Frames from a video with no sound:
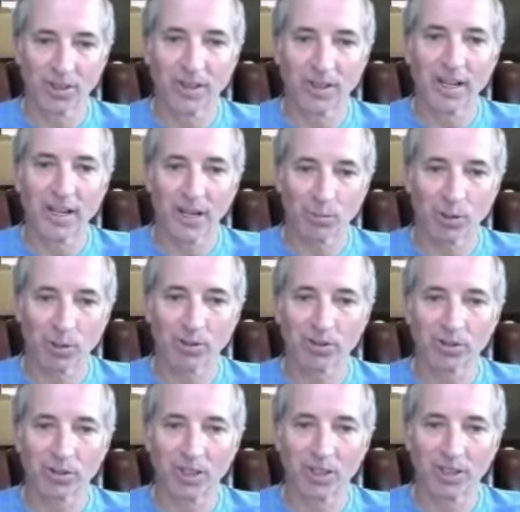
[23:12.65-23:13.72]
that
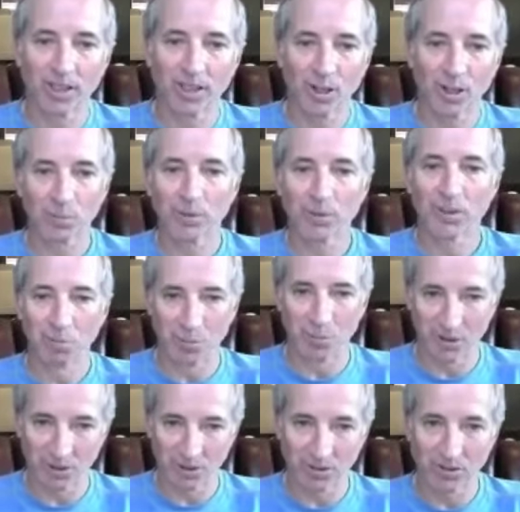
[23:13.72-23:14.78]
hammers can help to
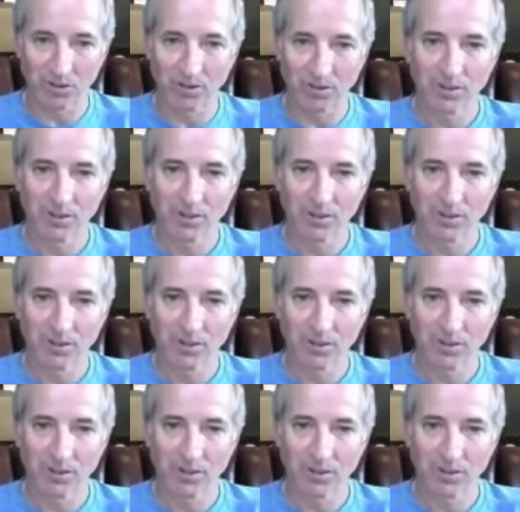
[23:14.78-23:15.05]
build.